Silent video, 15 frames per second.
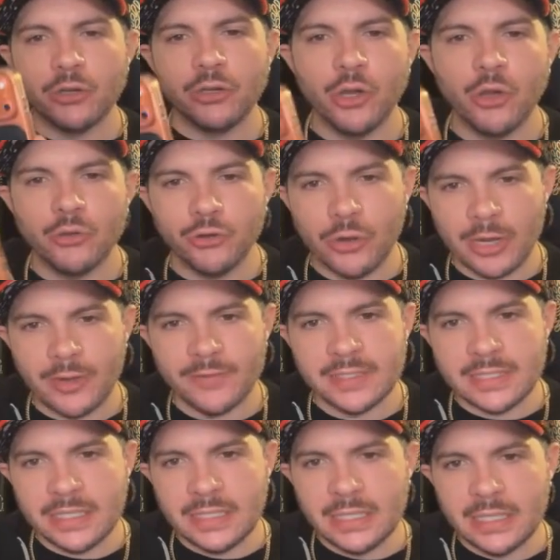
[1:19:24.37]
Your
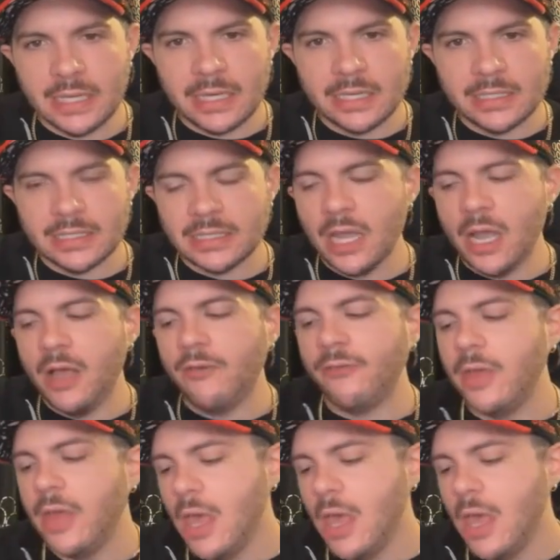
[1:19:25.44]
NFC kind of stuff.